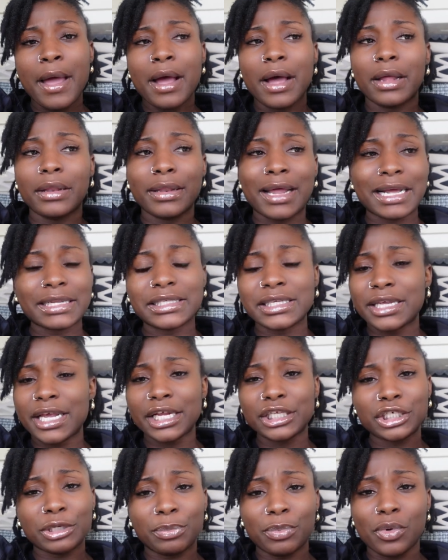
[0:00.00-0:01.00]
a lot to
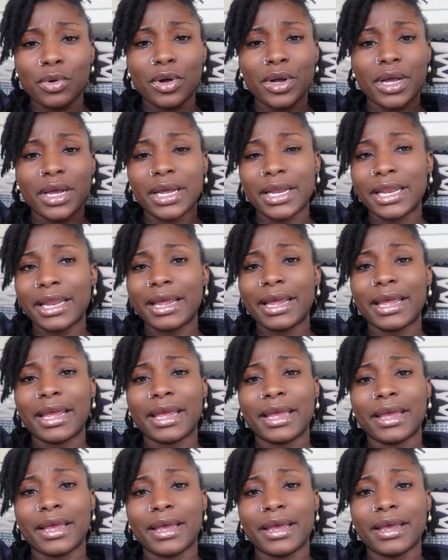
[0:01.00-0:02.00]
catch up on,
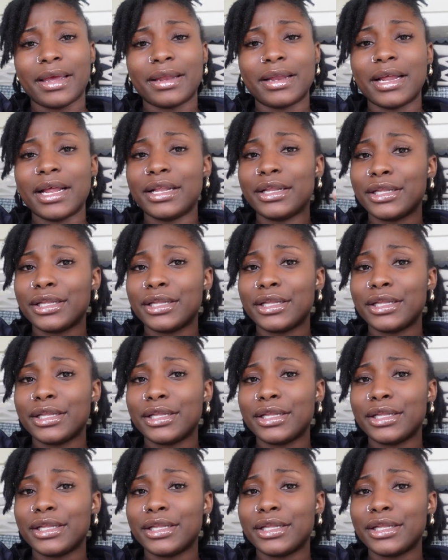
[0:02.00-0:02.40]
and